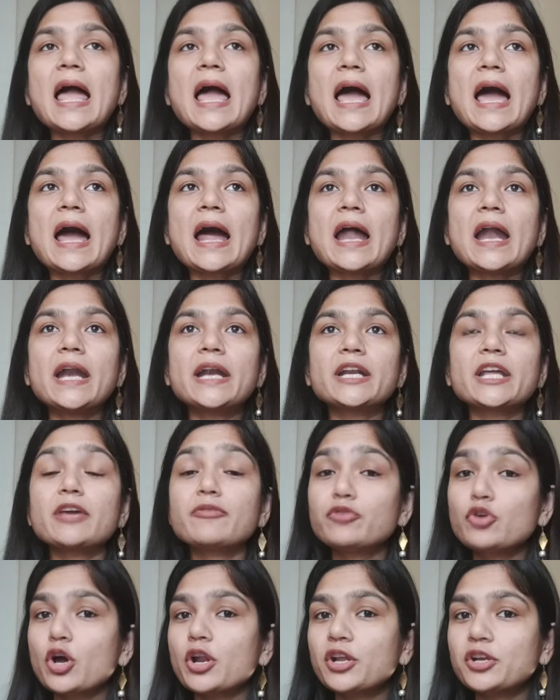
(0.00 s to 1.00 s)

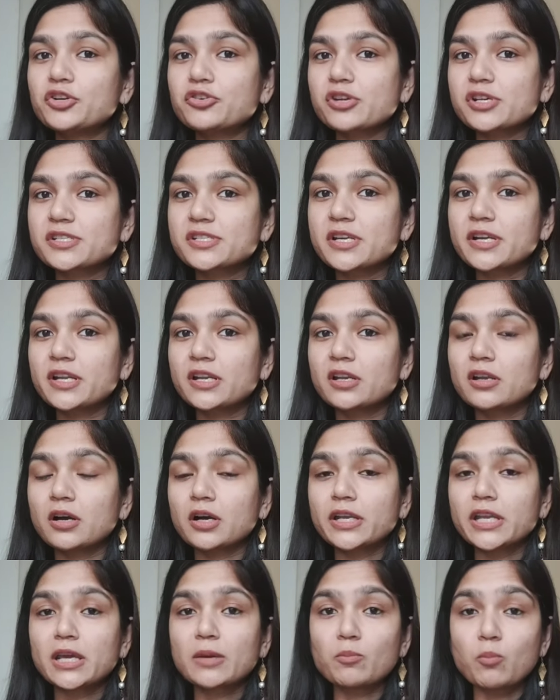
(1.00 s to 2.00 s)
And if you are interested in
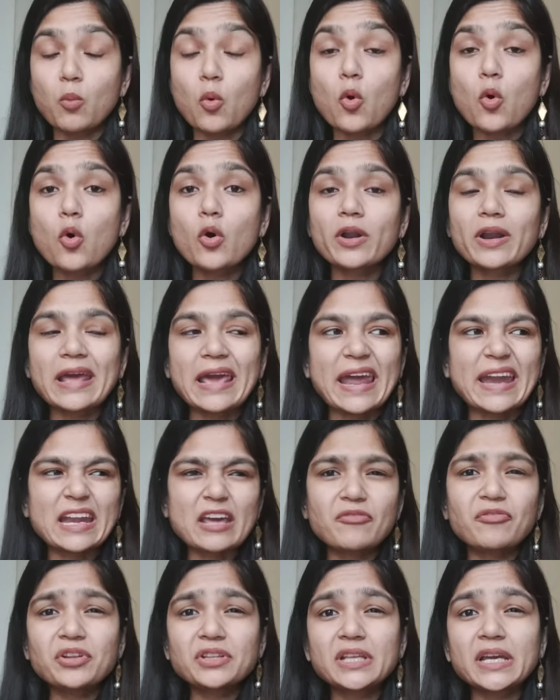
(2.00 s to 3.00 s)
learning more
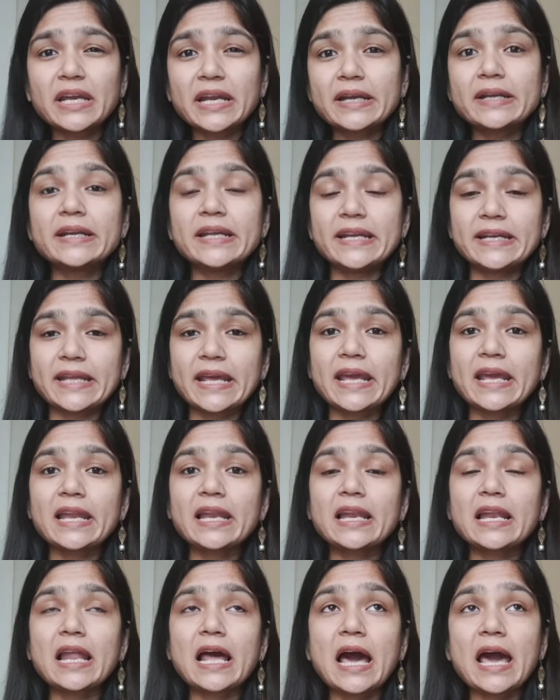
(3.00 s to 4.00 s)
and everything in
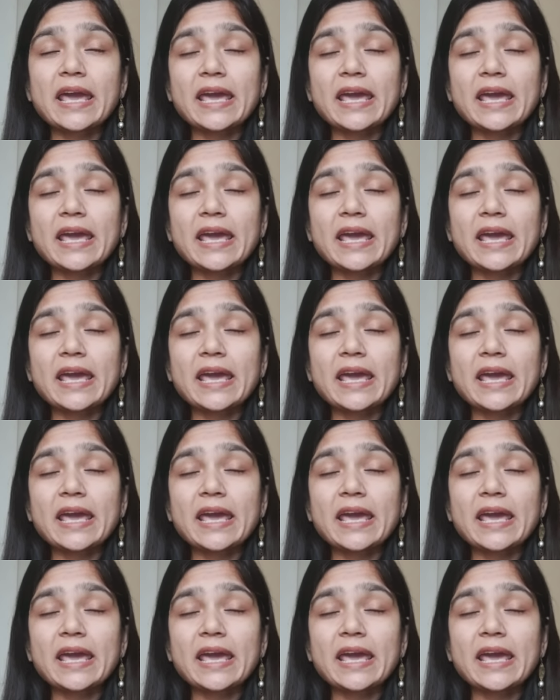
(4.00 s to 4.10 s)
detail,